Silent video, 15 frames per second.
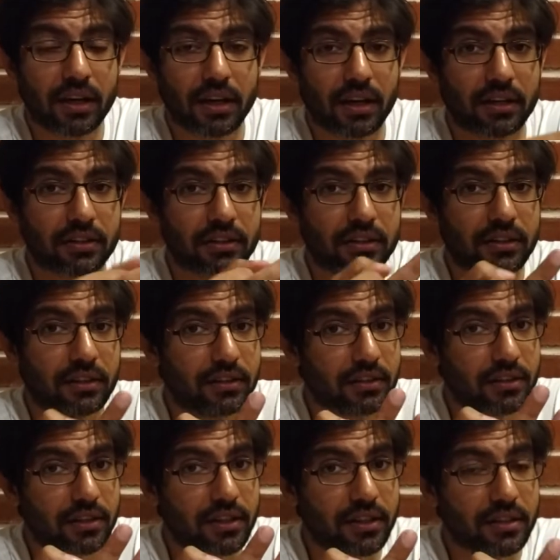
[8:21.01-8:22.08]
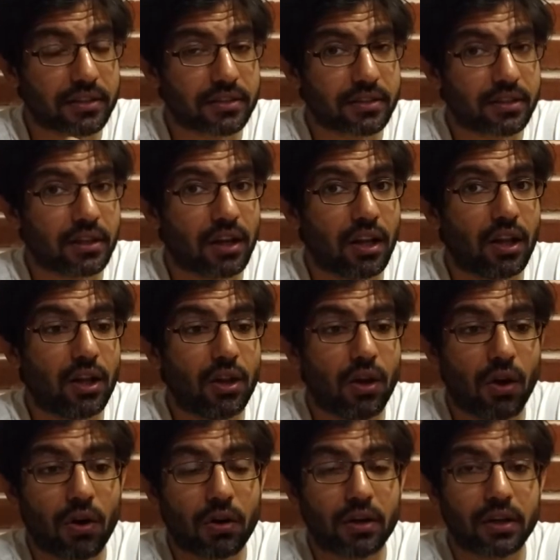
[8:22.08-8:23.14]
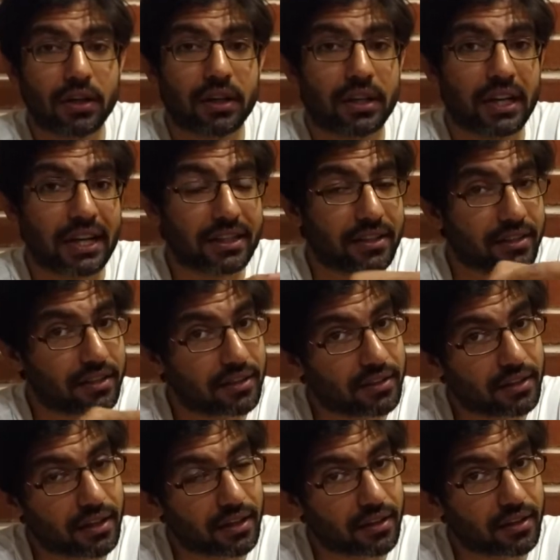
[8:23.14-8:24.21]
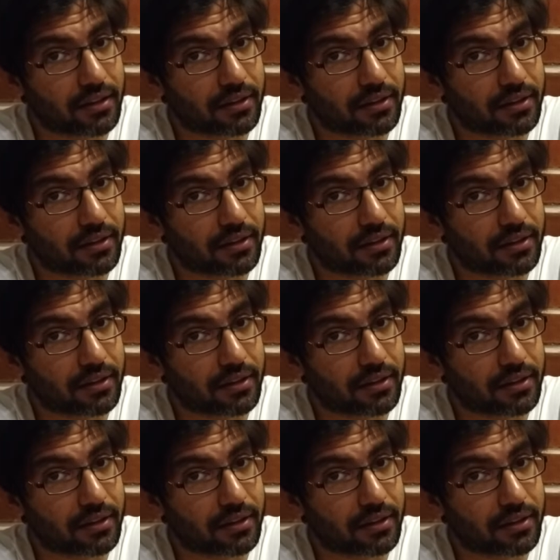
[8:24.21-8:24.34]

and the third is a long 90-degree link.